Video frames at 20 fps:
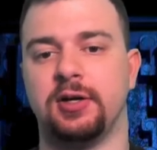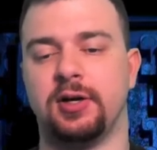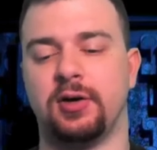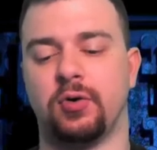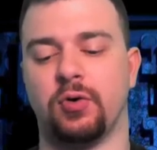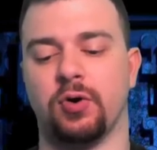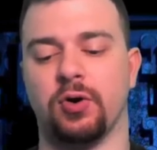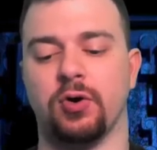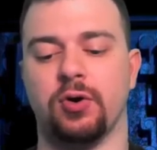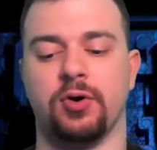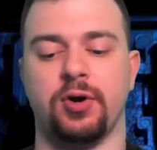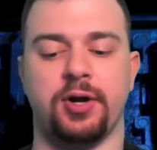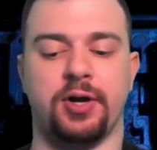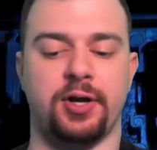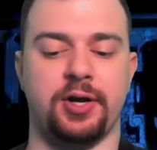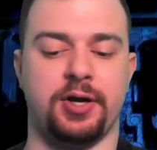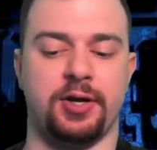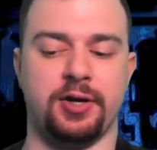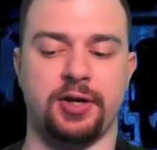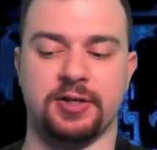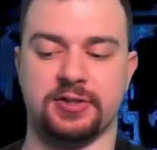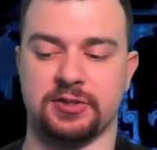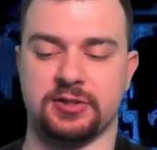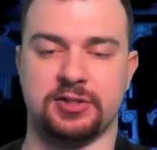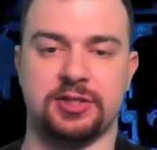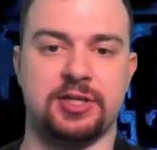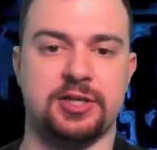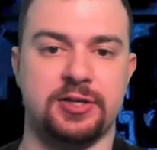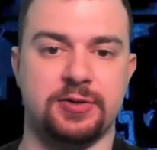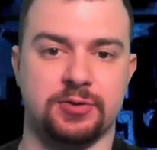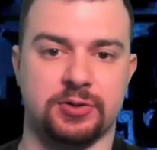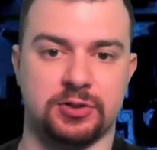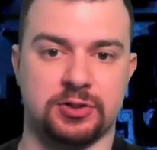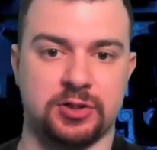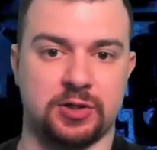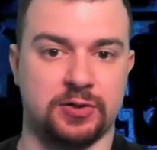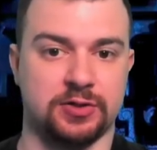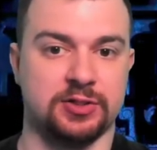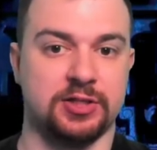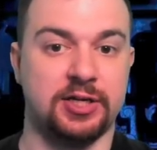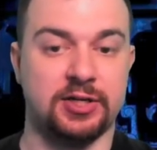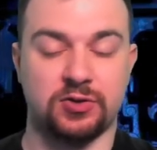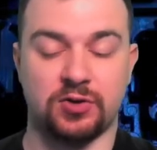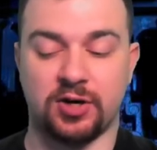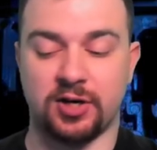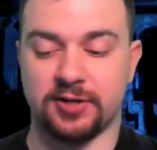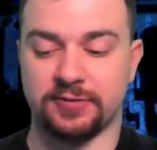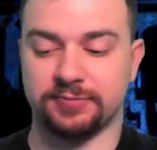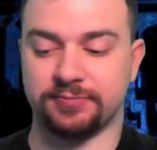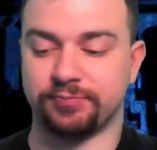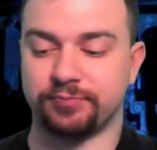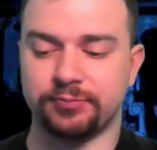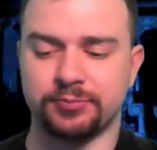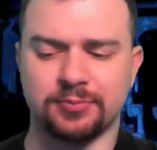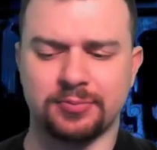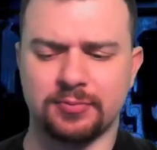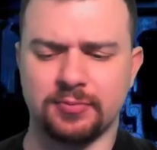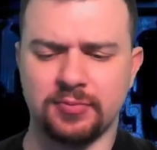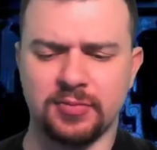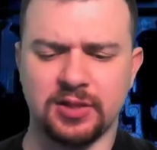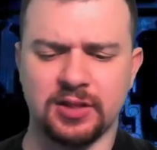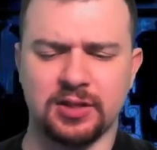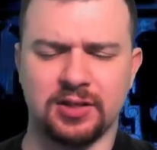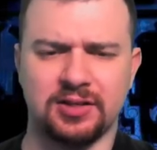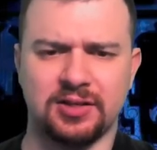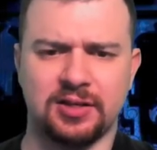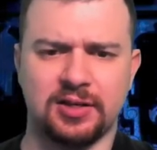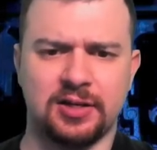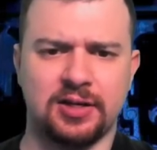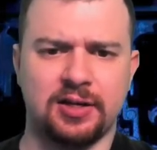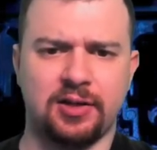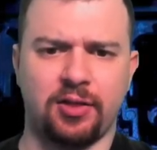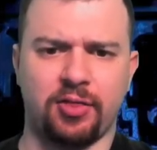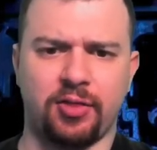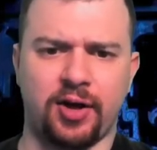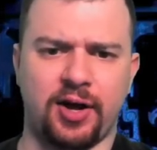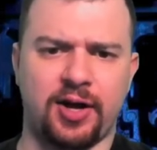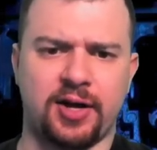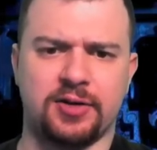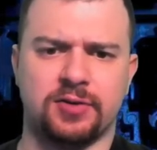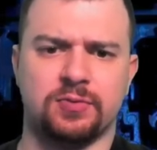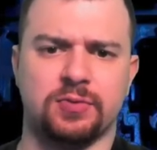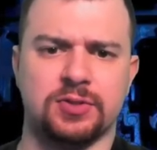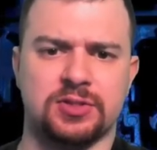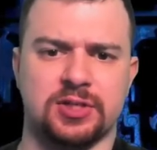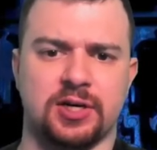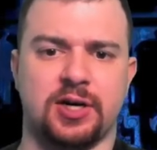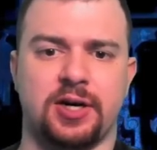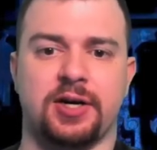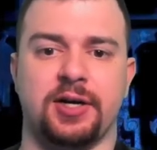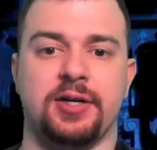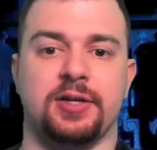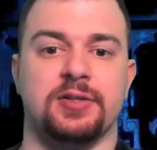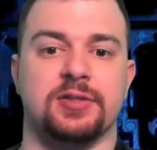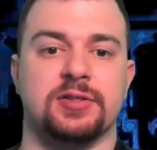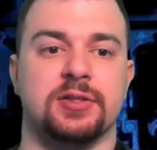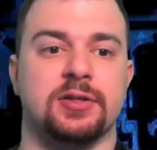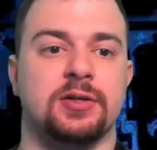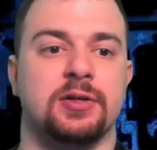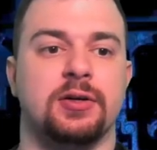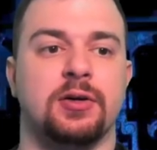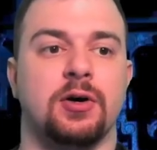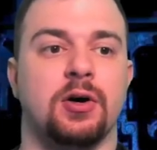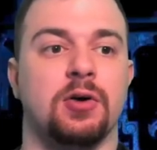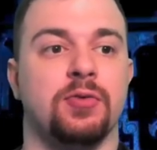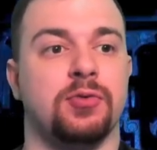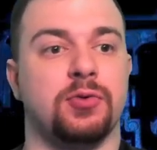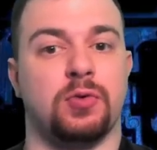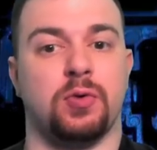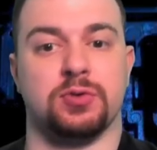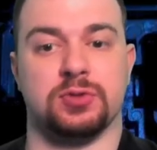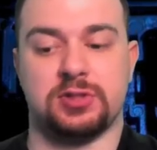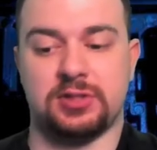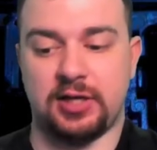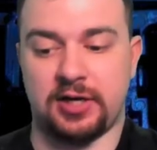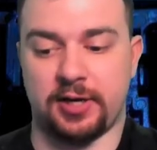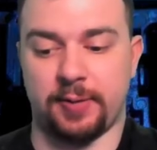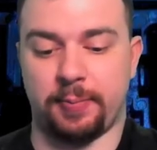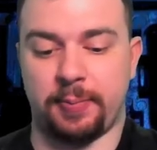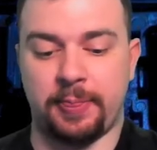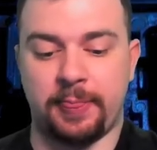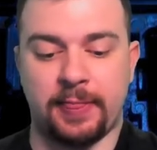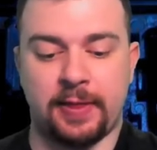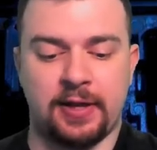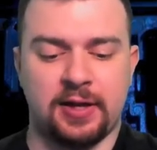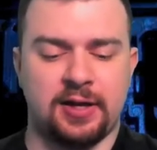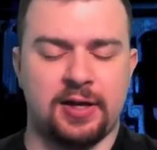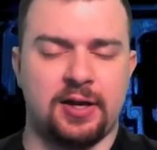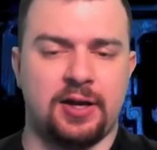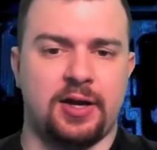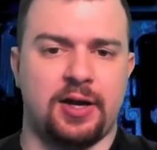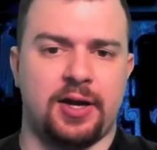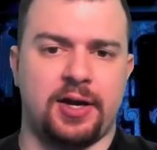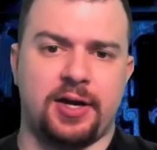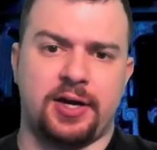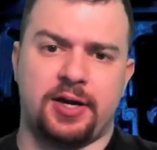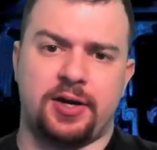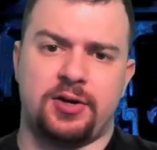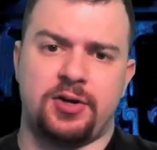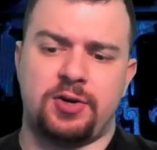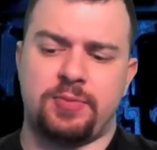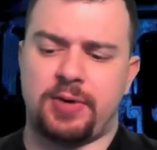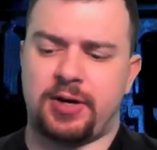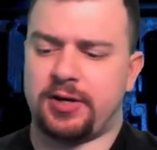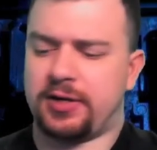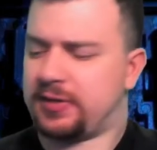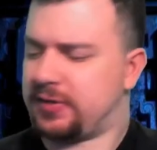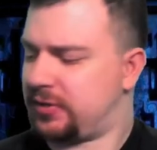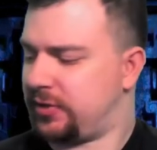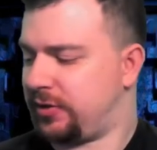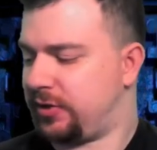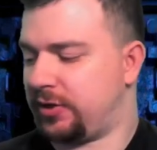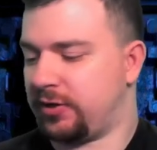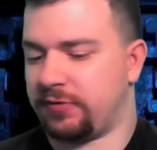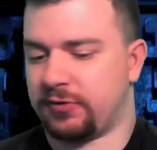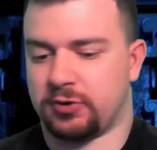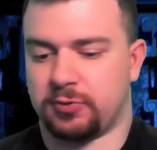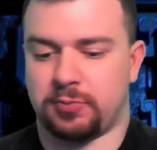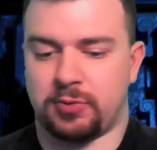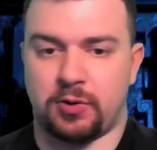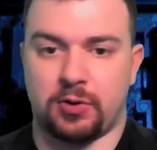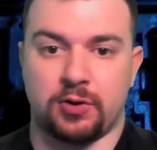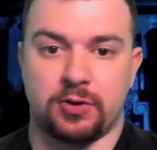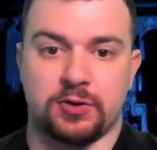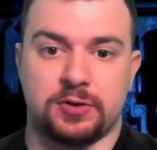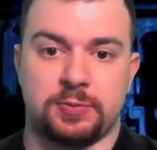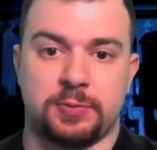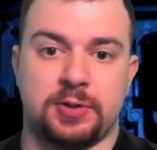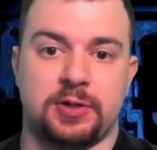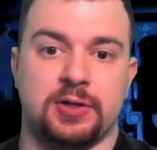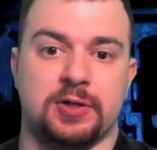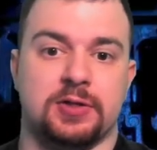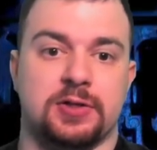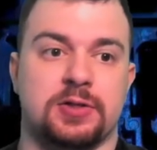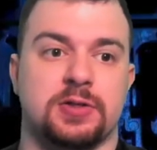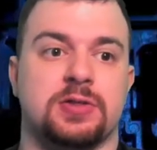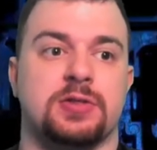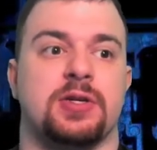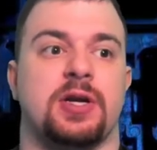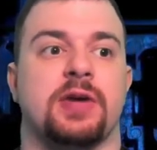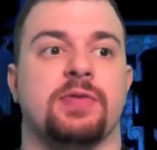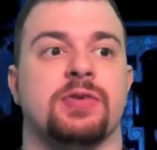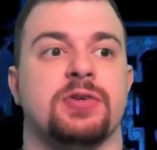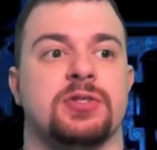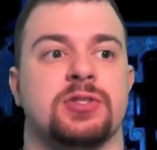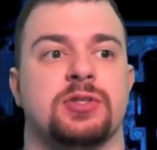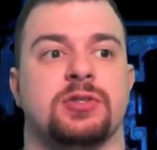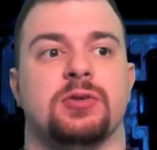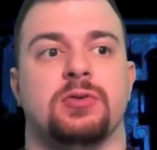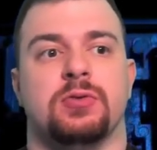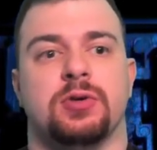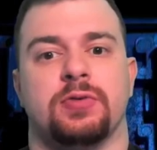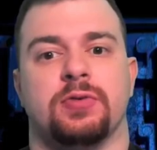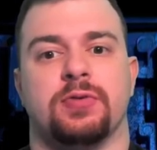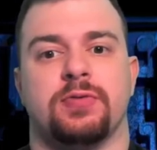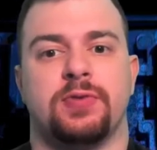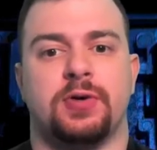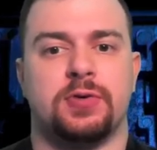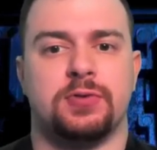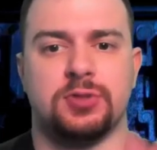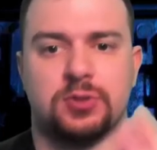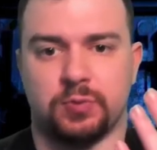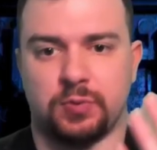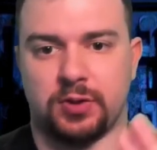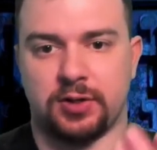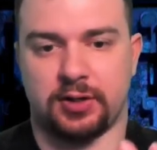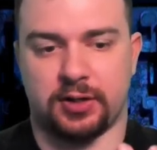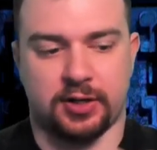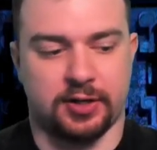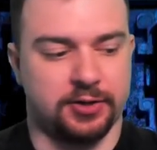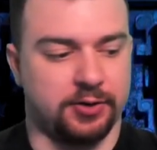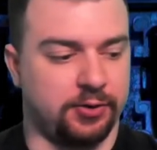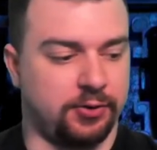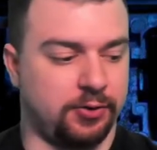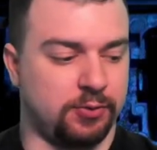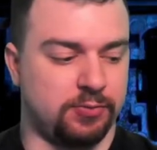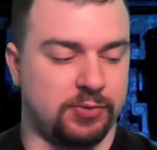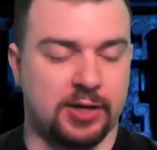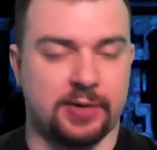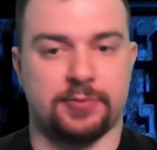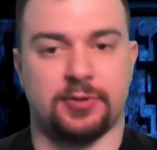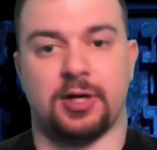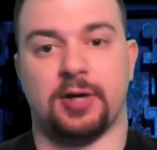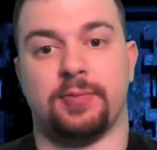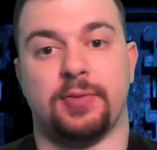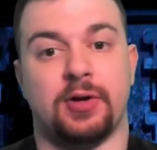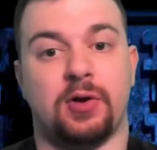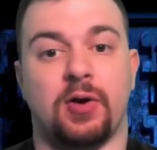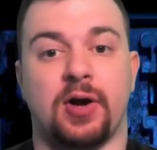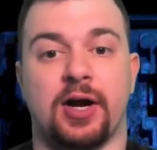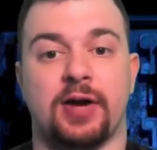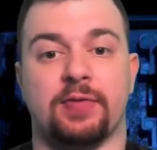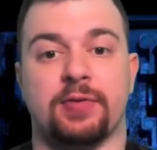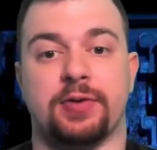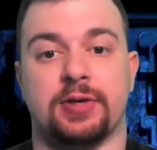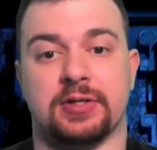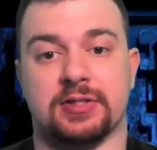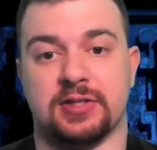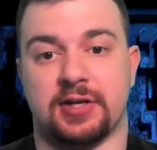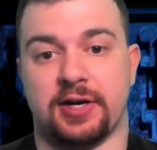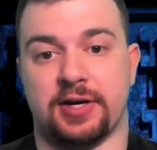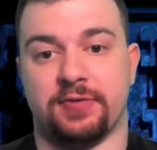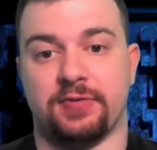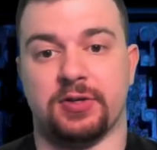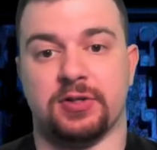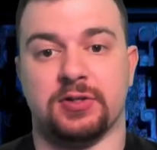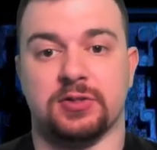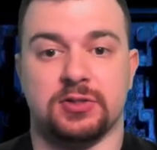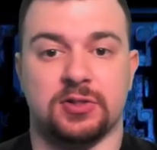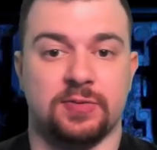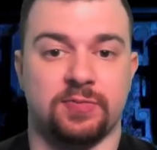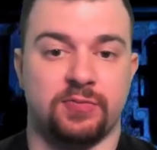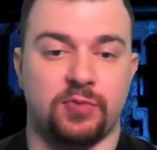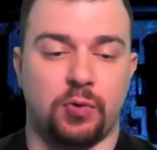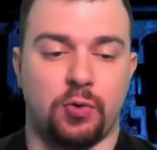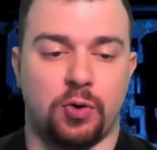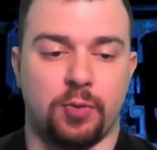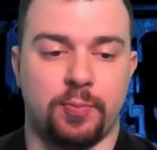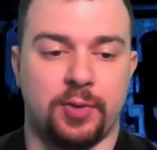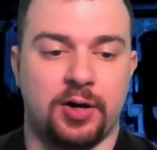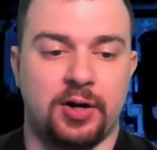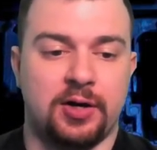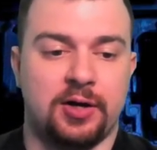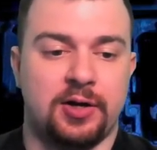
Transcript: or a SSD, which is a solid state drive, that resides over the course of time and you might not see the individual parts because every single one of your phones and whatnot or your laptop, they all have it inside of it in some form.